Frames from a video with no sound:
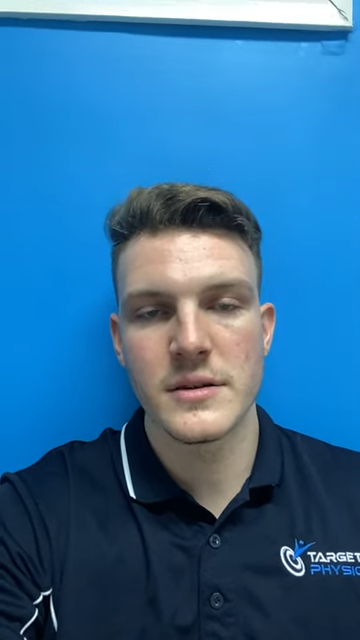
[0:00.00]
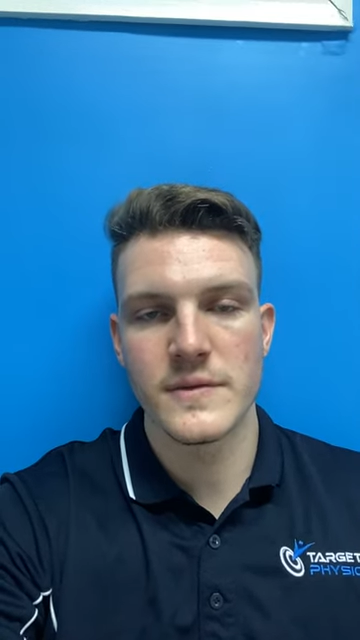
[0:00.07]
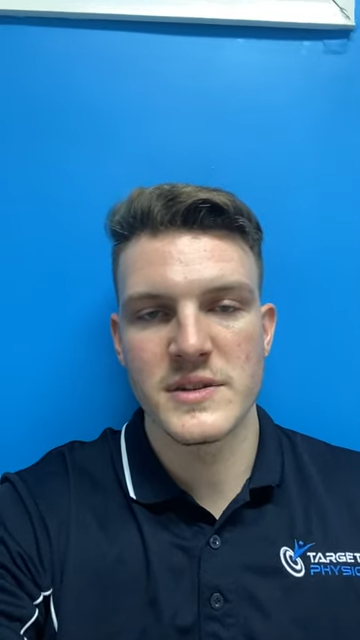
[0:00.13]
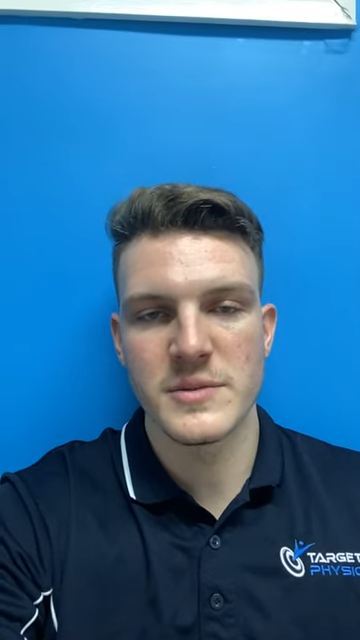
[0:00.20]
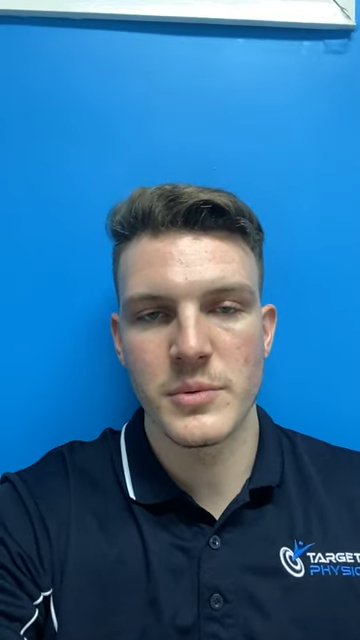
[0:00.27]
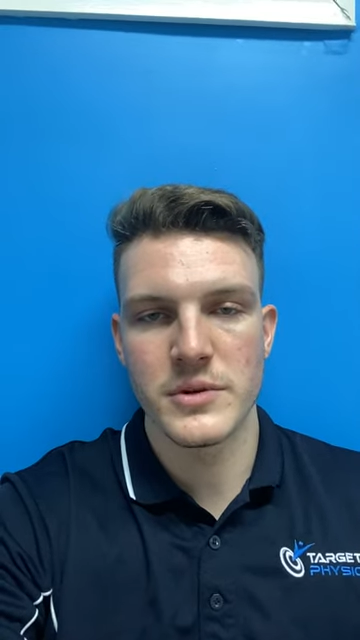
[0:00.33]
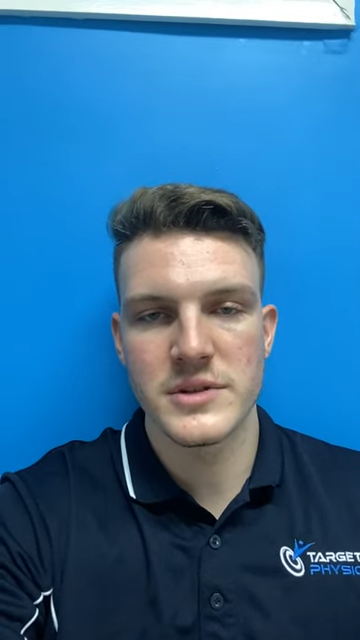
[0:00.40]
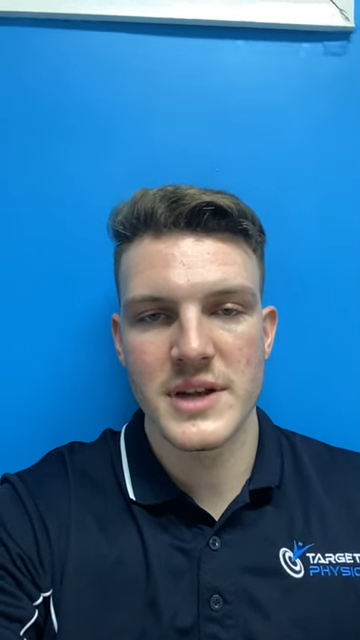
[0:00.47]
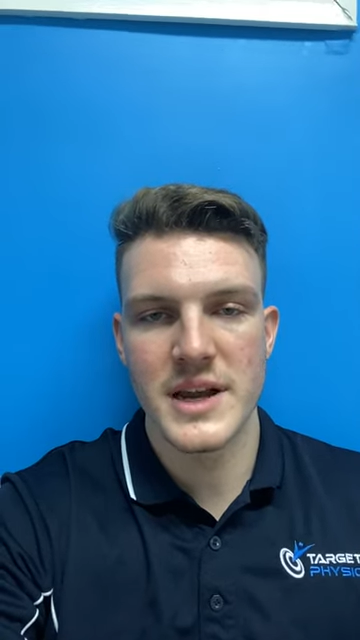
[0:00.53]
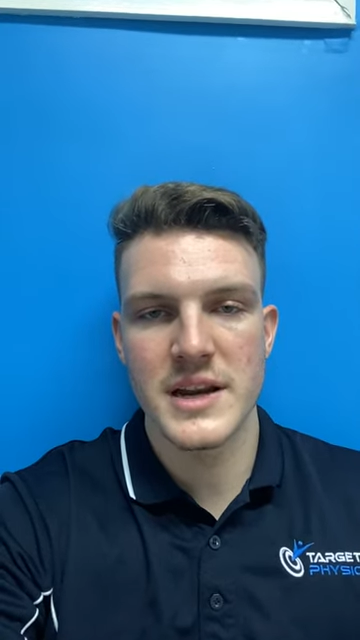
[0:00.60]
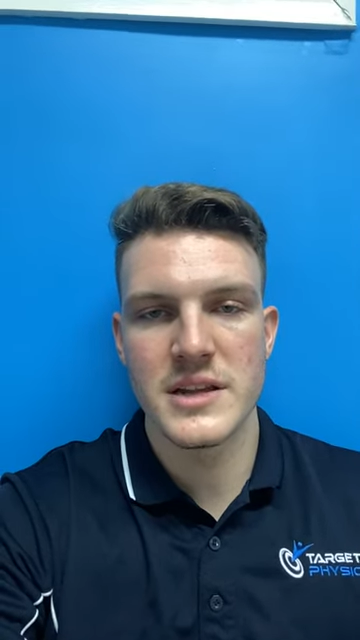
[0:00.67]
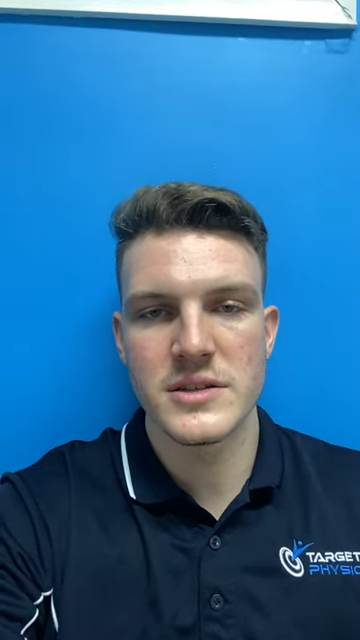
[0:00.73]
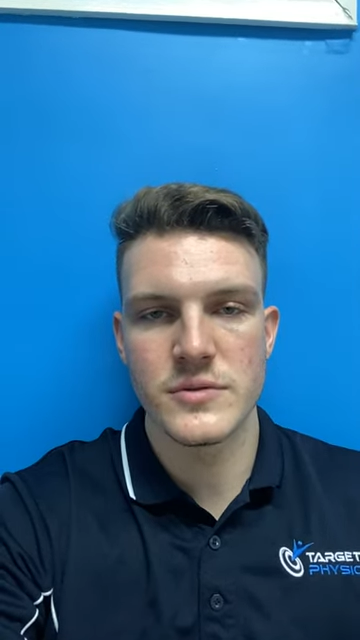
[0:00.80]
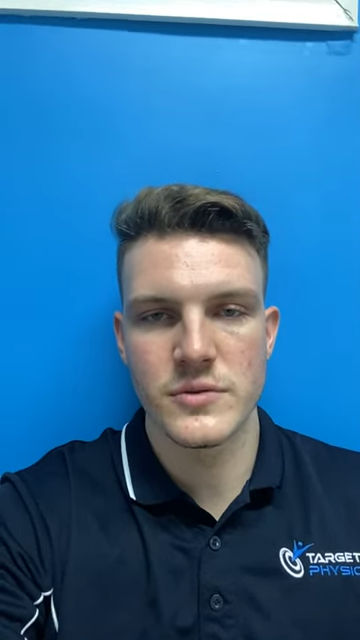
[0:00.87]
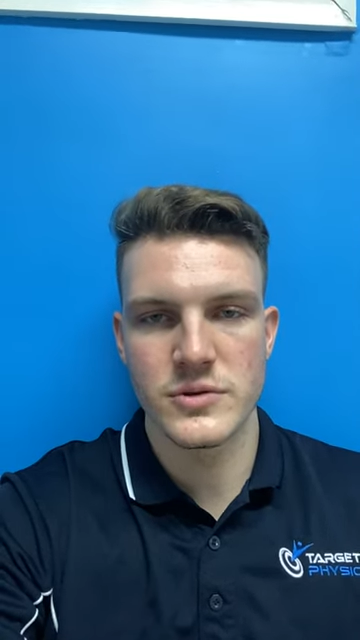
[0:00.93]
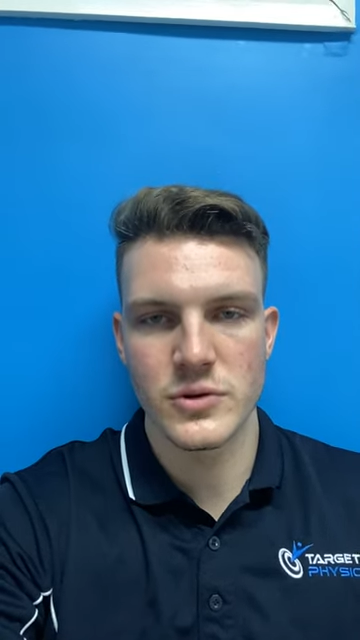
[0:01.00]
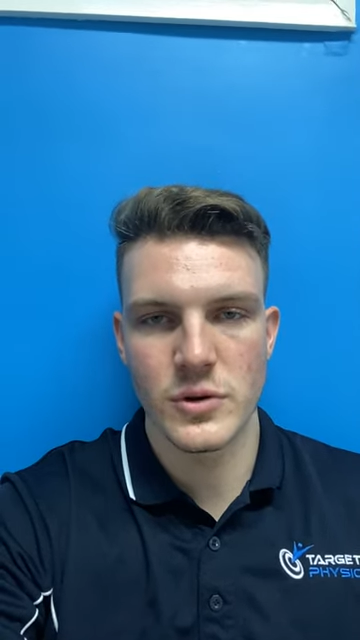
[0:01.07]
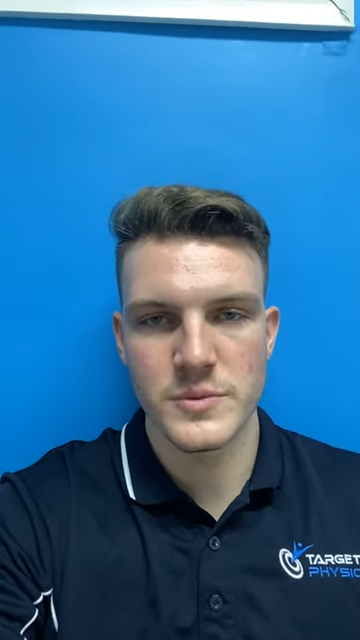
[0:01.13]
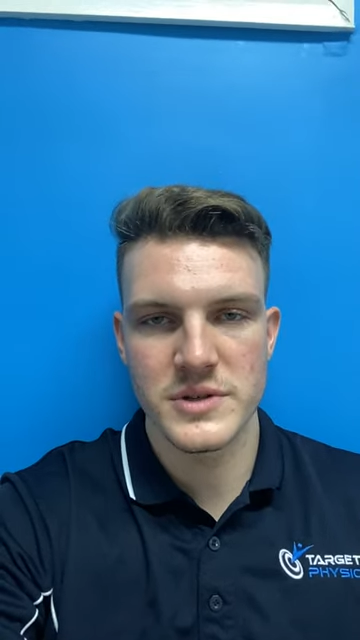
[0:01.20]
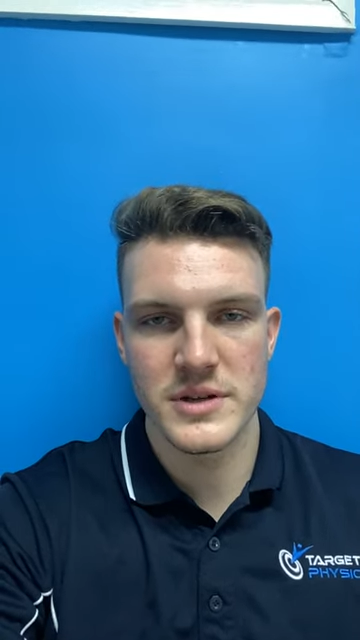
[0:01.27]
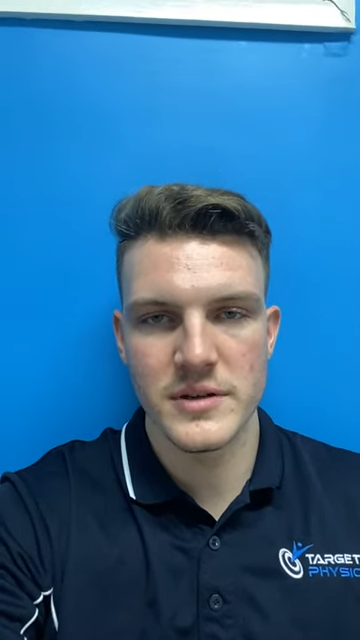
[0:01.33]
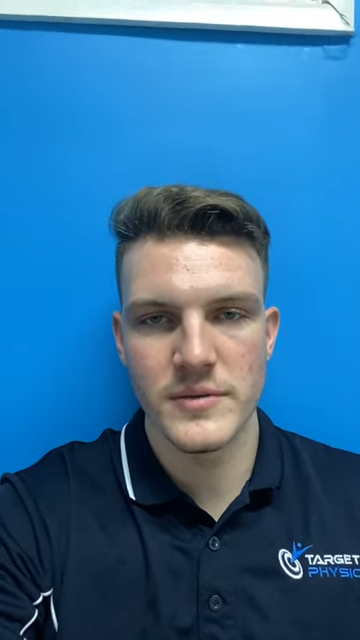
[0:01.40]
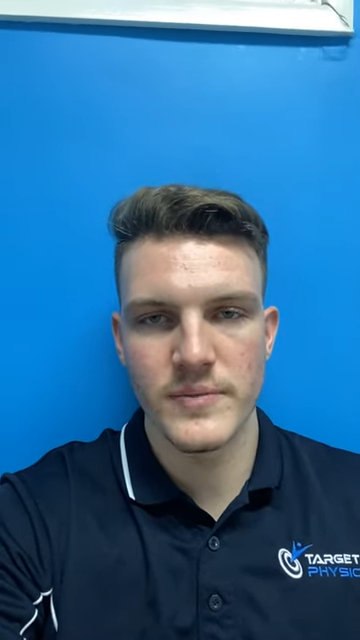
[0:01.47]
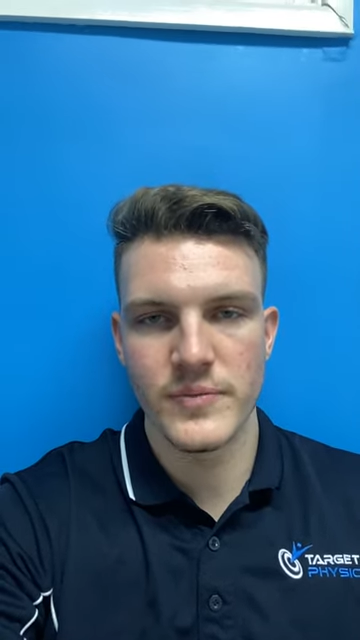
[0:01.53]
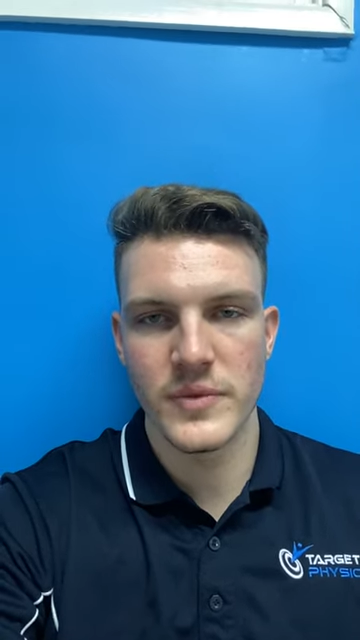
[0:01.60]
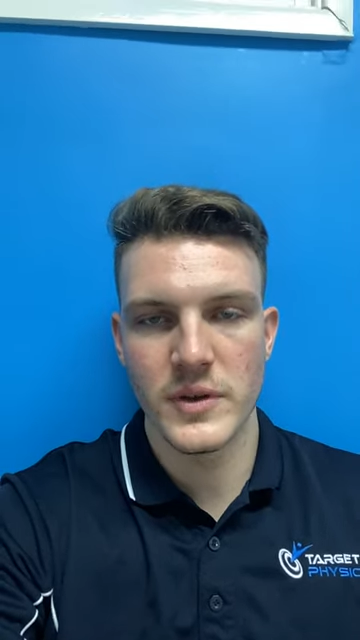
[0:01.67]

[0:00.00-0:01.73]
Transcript: of spontaneous resorption